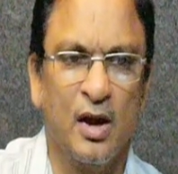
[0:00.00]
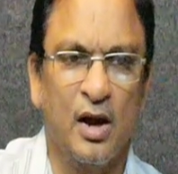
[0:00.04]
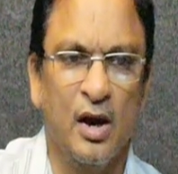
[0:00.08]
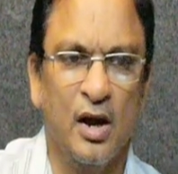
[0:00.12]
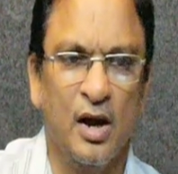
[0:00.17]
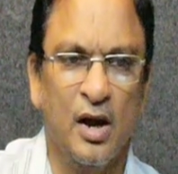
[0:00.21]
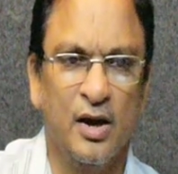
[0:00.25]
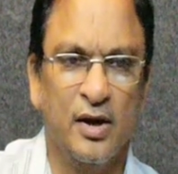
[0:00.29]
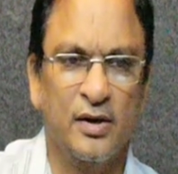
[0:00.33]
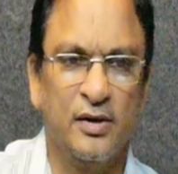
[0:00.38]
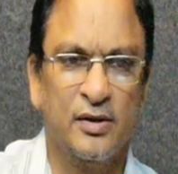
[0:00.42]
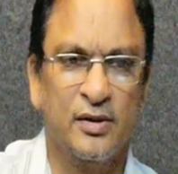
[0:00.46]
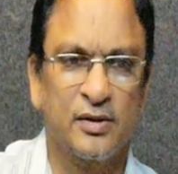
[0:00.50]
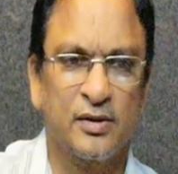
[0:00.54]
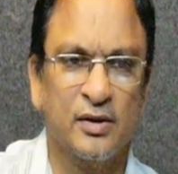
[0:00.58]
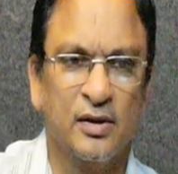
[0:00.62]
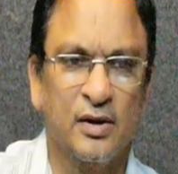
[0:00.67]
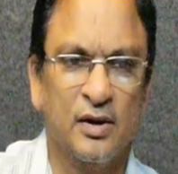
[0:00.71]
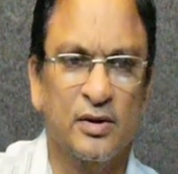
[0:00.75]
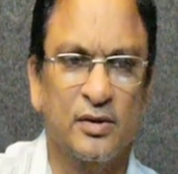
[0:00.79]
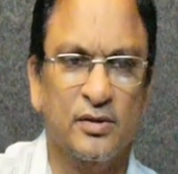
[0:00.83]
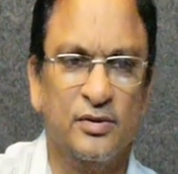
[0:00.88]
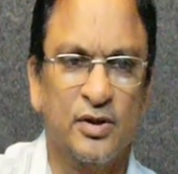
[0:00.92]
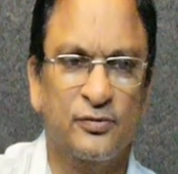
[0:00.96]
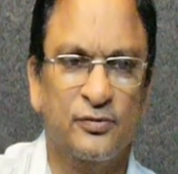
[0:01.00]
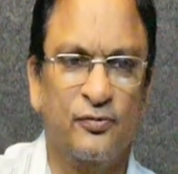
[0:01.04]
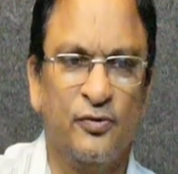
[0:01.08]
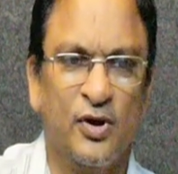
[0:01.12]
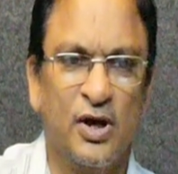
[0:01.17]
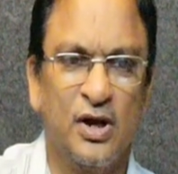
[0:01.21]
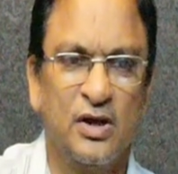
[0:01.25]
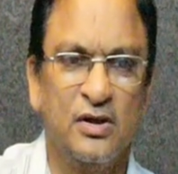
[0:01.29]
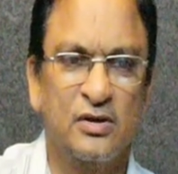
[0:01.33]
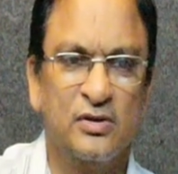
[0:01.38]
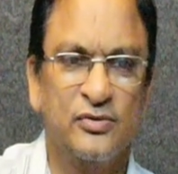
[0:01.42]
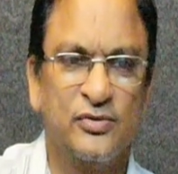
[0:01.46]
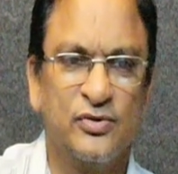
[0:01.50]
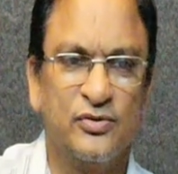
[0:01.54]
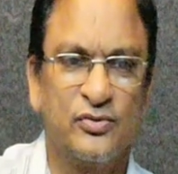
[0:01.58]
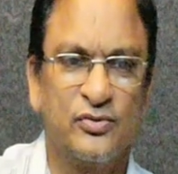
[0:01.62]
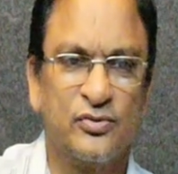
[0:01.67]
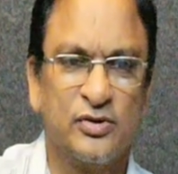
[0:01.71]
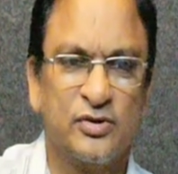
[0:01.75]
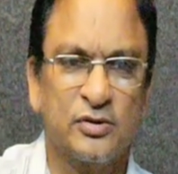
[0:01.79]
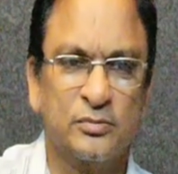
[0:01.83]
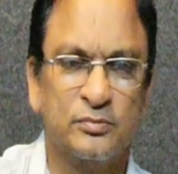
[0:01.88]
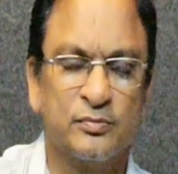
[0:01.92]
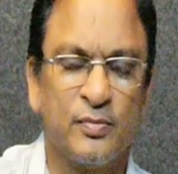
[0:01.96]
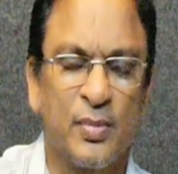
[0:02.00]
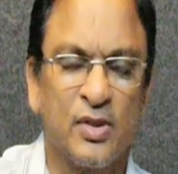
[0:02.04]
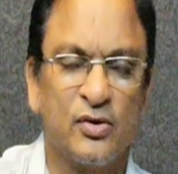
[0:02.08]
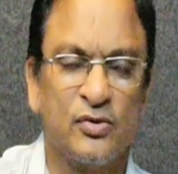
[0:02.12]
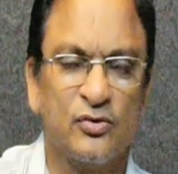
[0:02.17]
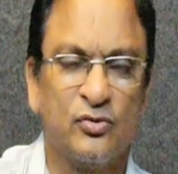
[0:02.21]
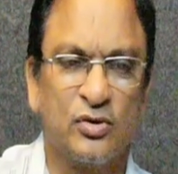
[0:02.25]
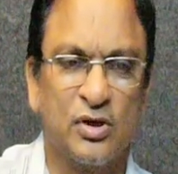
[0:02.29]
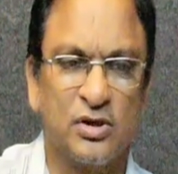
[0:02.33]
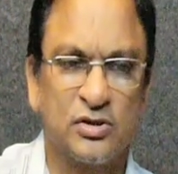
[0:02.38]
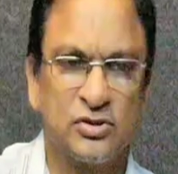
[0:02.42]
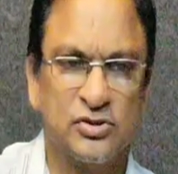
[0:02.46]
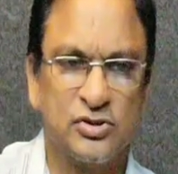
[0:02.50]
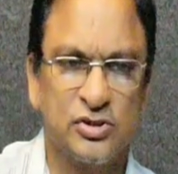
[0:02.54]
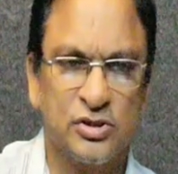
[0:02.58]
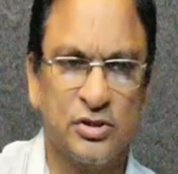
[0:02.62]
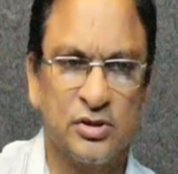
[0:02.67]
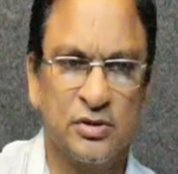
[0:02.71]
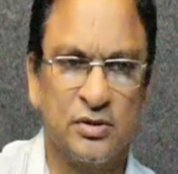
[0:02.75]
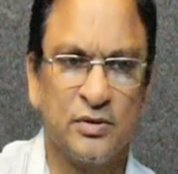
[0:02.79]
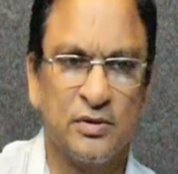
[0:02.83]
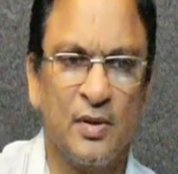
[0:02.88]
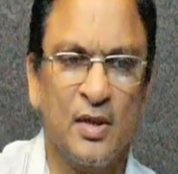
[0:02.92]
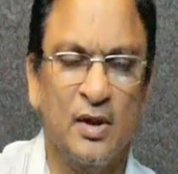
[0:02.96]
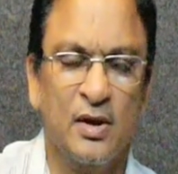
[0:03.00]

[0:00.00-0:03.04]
And the file system structure